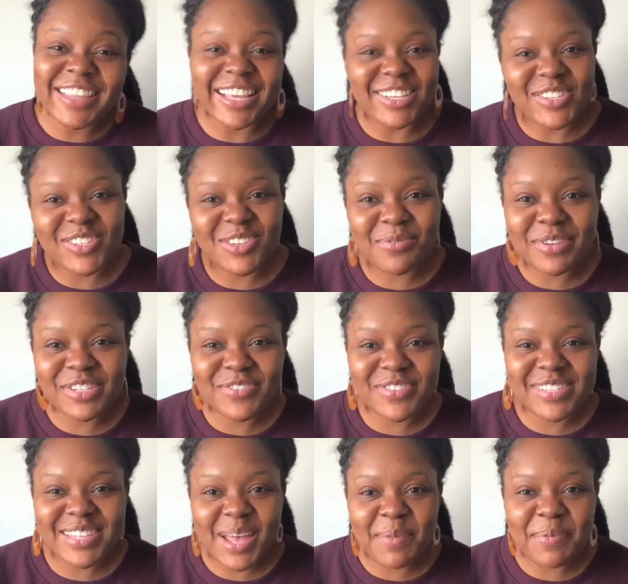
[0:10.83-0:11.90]
Thank you so much for
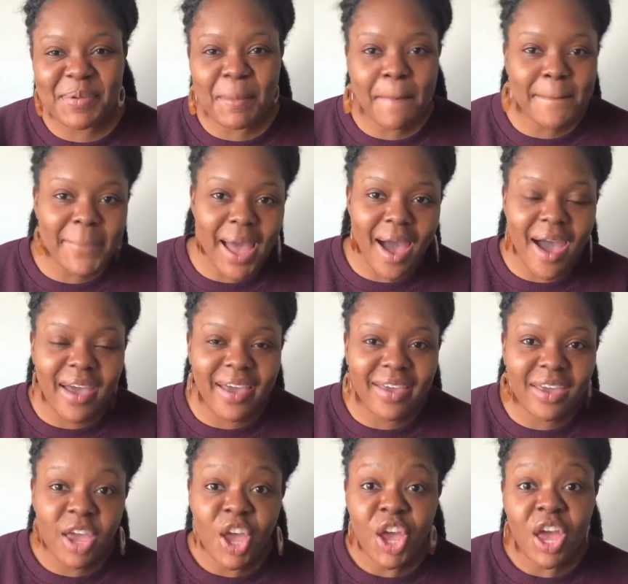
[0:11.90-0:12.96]
stopping by.